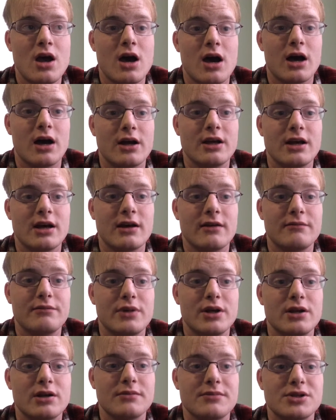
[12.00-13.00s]
I have
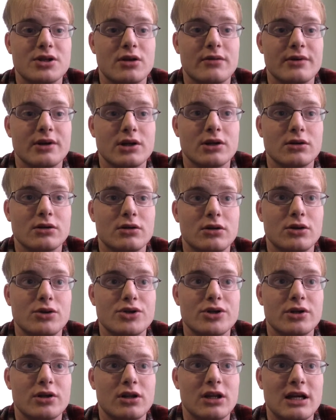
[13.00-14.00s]
been observing
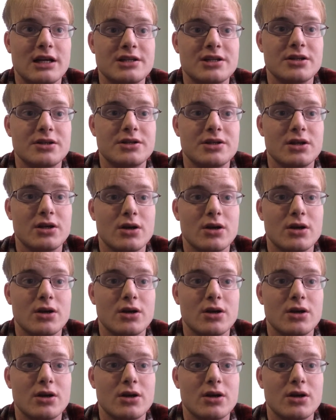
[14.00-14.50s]
inclusion classes